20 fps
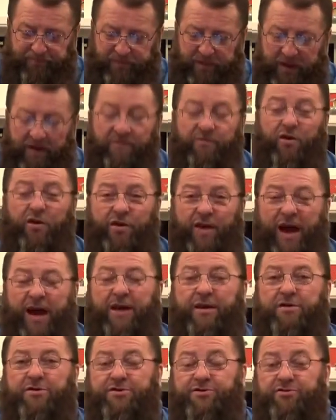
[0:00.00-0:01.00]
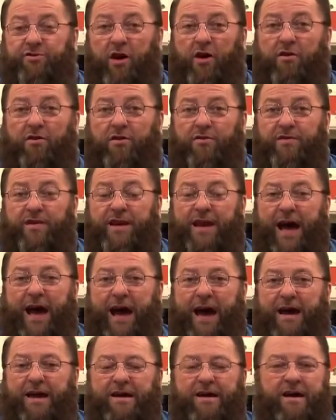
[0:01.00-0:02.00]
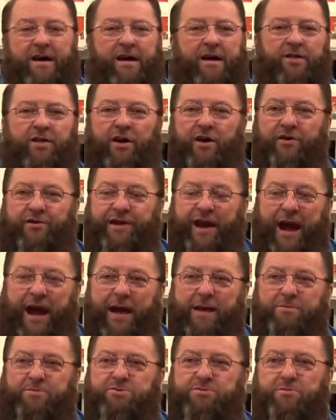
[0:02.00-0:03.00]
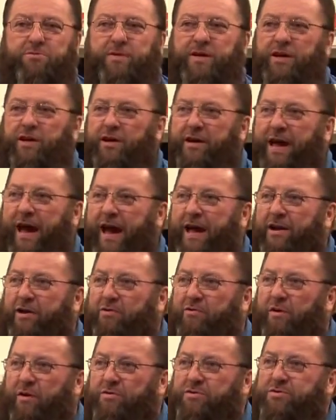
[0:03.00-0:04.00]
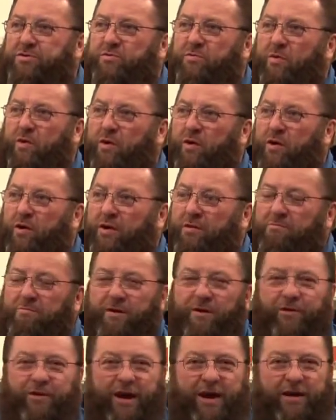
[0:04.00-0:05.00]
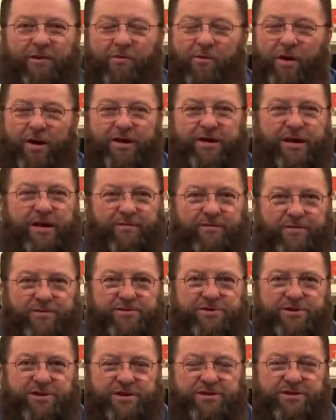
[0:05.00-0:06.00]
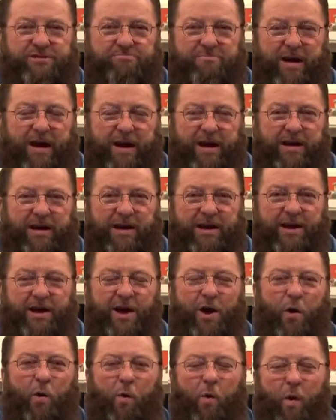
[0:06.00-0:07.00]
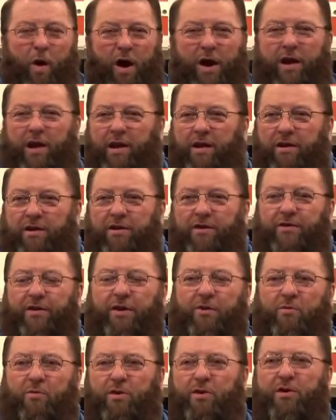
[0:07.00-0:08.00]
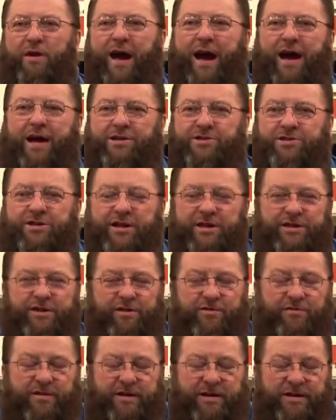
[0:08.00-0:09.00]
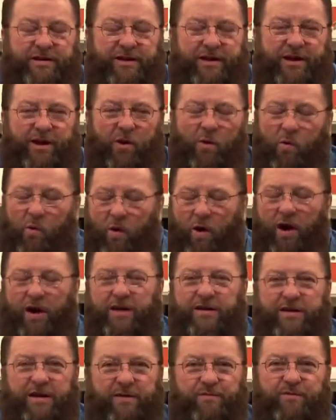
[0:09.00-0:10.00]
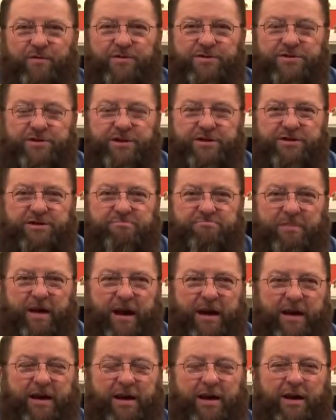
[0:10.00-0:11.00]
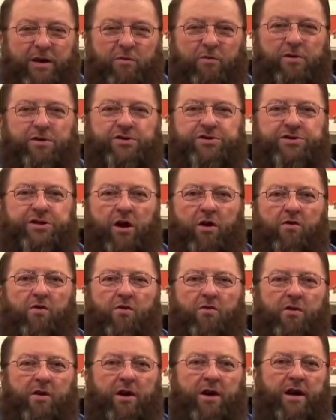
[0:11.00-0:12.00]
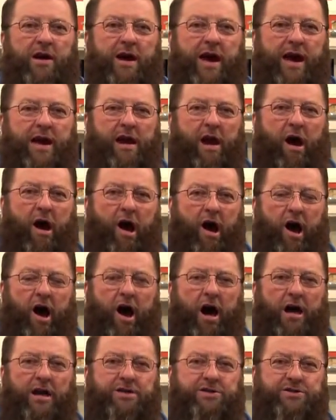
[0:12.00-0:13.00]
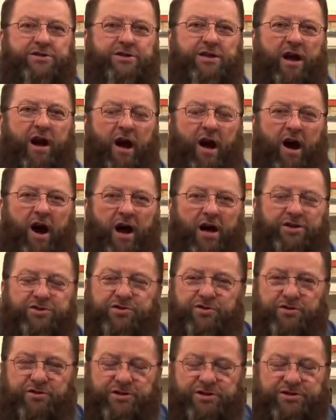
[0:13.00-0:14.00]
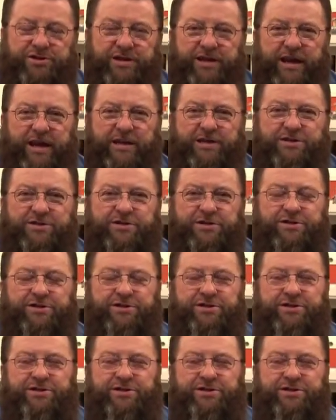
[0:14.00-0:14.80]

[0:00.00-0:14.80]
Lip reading: for they are stronger than I. There are times when we look out across the world and we think, what difference does it make? What little that we're actually doing, what difference does it make? We're so at odds. The odds are just against us and